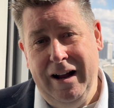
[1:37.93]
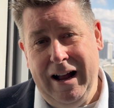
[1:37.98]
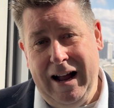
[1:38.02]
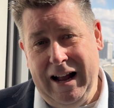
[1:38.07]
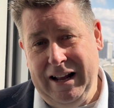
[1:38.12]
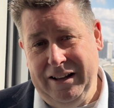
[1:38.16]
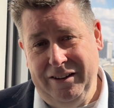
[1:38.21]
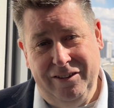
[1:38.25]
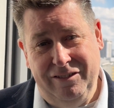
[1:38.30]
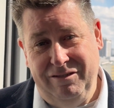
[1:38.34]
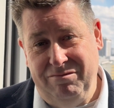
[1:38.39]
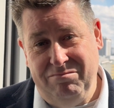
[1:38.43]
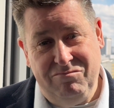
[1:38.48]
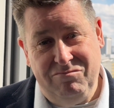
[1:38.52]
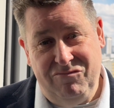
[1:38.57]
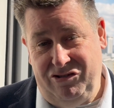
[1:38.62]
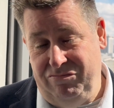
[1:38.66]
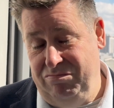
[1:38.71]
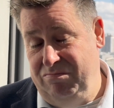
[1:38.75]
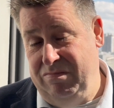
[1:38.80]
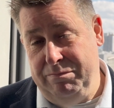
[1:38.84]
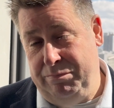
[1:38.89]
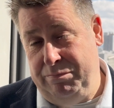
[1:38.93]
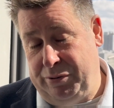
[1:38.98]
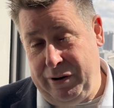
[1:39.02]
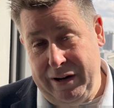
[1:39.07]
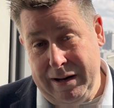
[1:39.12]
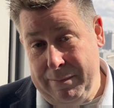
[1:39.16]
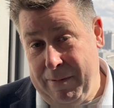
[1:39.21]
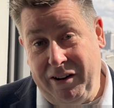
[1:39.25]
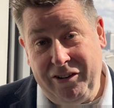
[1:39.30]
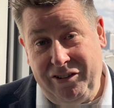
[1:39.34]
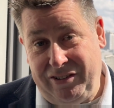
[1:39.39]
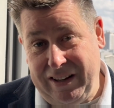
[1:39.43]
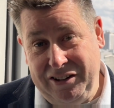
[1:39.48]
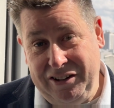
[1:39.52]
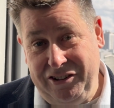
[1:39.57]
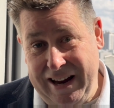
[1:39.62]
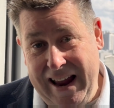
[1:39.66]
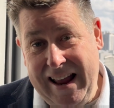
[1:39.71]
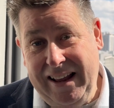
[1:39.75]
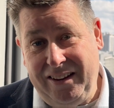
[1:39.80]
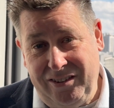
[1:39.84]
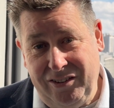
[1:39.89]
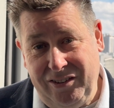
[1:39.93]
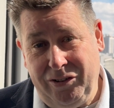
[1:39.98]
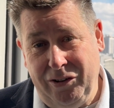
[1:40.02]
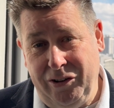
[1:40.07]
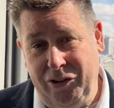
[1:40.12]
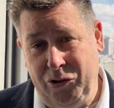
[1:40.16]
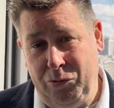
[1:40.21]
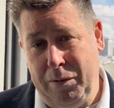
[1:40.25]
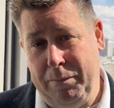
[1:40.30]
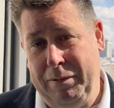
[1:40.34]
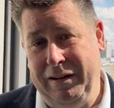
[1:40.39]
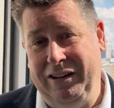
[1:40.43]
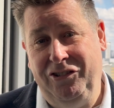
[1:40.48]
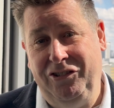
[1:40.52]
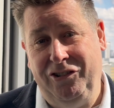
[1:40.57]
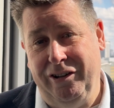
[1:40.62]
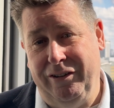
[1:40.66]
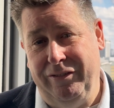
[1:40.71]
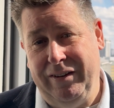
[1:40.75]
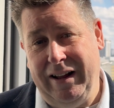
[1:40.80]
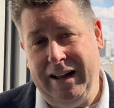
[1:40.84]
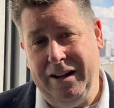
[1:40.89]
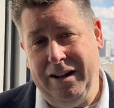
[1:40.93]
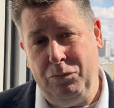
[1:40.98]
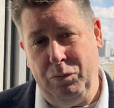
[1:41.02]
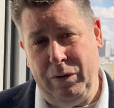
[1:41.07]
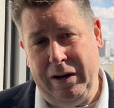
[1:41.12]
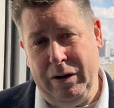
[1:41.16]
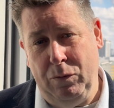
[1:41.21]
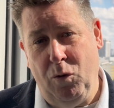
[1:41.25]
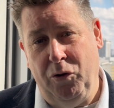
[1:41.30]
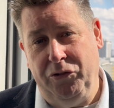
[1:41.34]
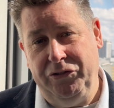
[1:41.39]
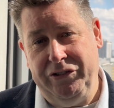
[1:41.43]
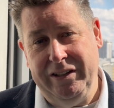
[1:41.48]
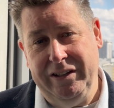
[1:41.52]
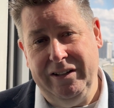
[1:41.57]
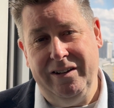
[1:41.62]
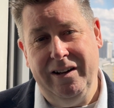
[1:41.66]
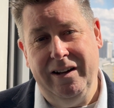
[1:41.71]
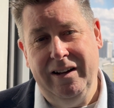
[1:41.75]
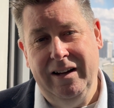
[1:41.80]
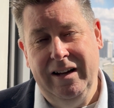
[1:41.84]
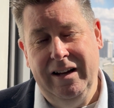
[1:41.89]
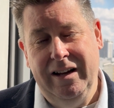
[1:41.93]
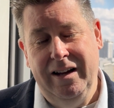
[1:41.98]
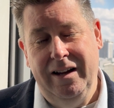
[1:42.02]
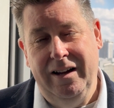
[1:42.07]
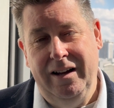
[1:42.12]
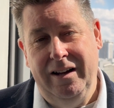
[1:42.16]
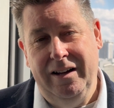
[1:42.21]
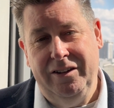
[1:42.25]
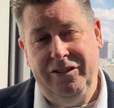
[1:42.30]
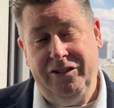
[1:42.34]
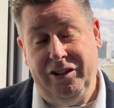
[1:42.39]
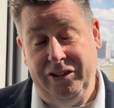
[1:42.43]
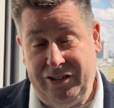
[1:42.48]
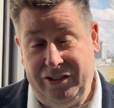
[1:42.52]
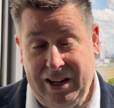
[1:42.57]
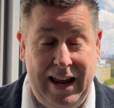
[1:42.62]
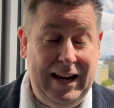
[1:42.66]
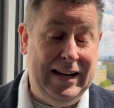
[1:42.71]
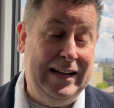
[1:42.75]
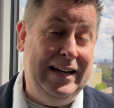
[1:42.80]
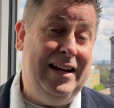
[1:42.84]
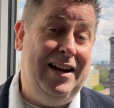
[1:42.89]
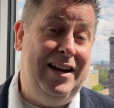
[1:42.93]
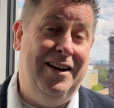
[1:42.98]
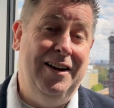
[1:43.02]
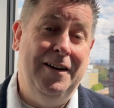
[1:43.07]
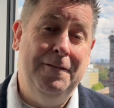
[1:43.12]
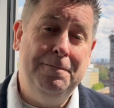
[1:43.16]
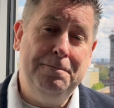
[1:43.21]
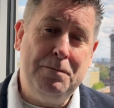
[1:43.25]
and pretty much said yes as soon as we pitched her that we wanted to take